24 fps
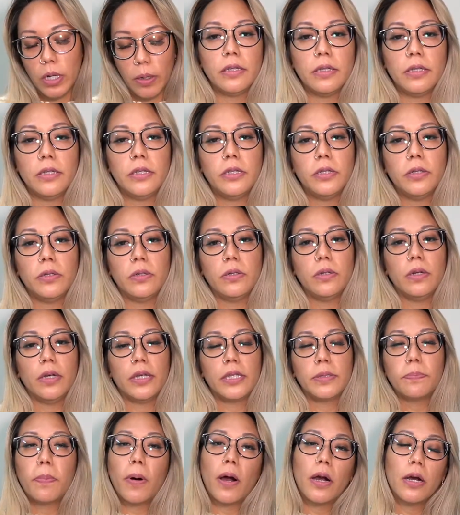it's
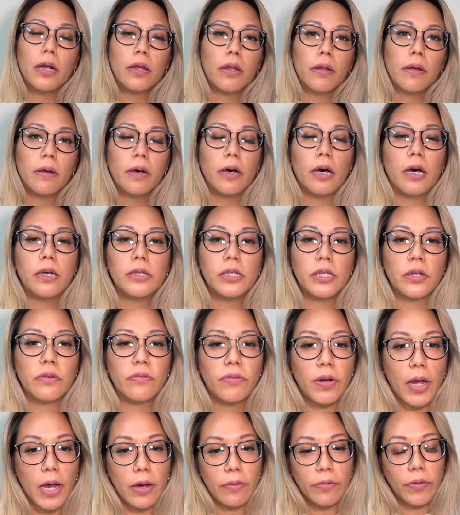part of the
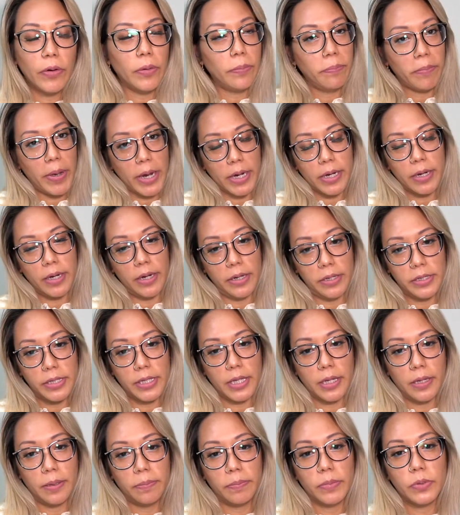survival
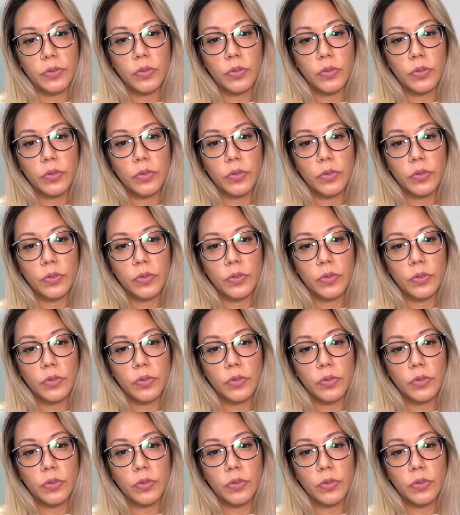mechanism.